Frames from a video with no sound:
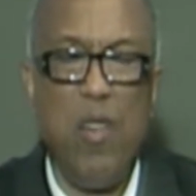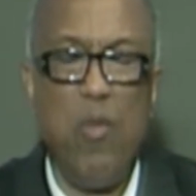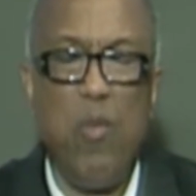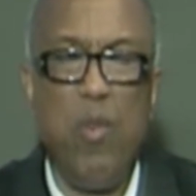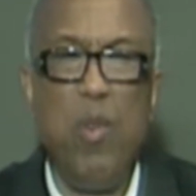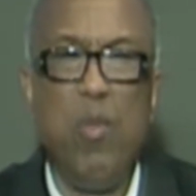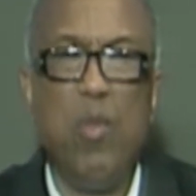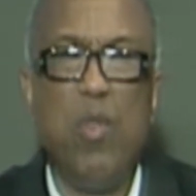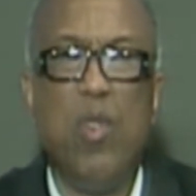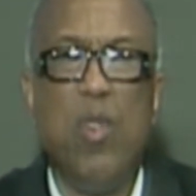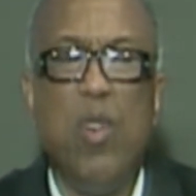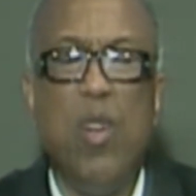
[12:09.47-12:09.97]
and
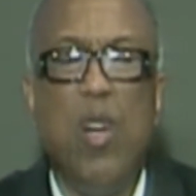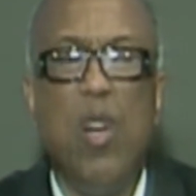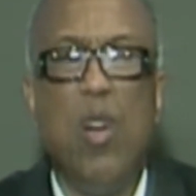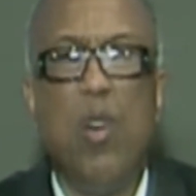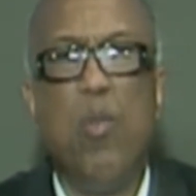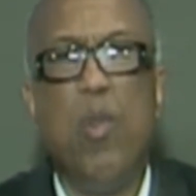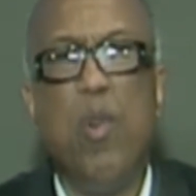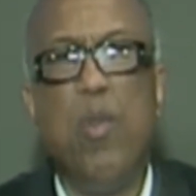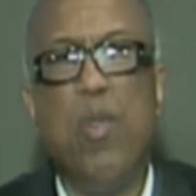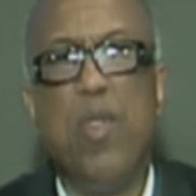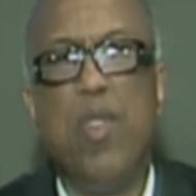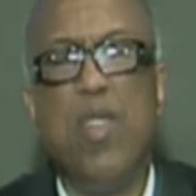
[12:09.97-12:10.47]

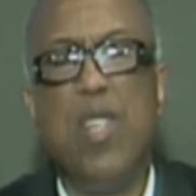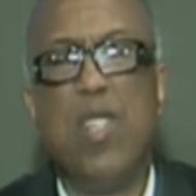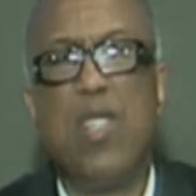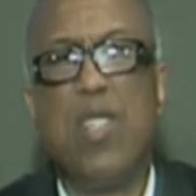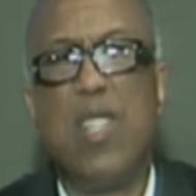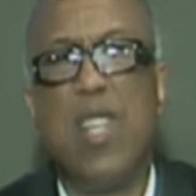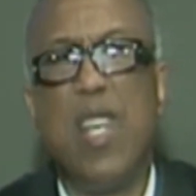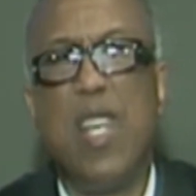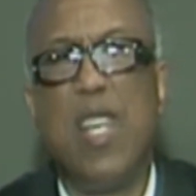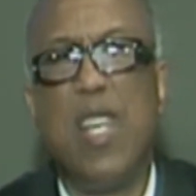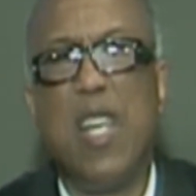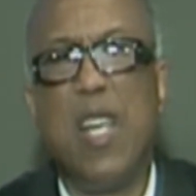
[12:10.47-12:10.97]
we were
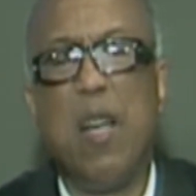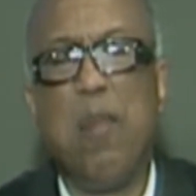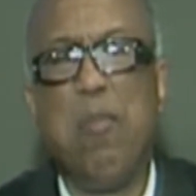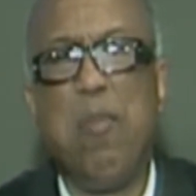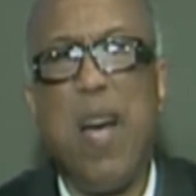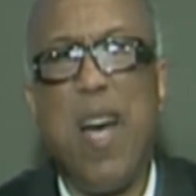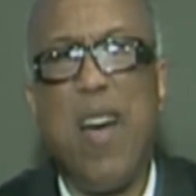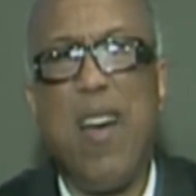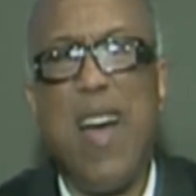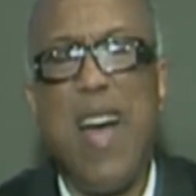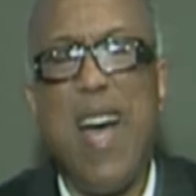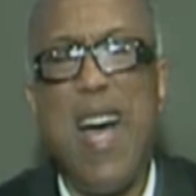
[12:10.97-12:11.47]
just thinking
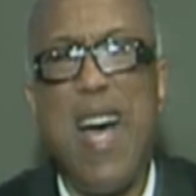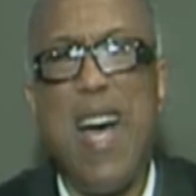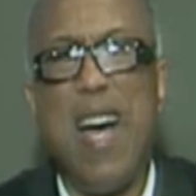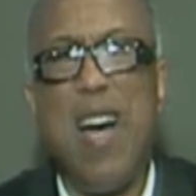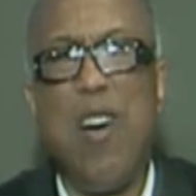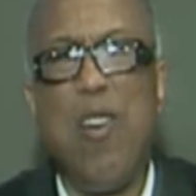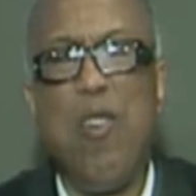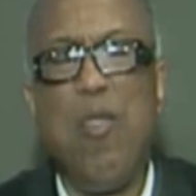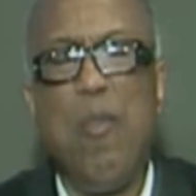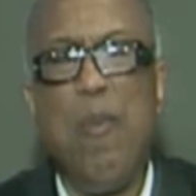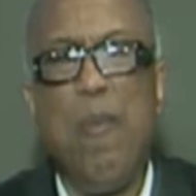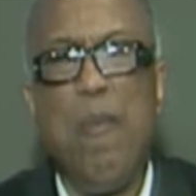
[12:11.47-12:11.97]
about
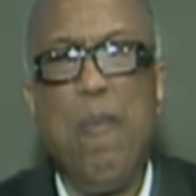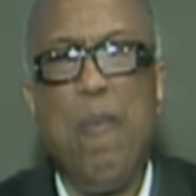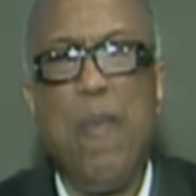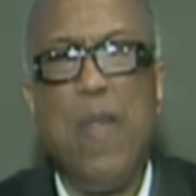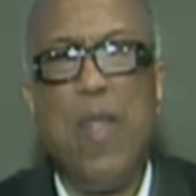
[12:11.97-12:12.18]
how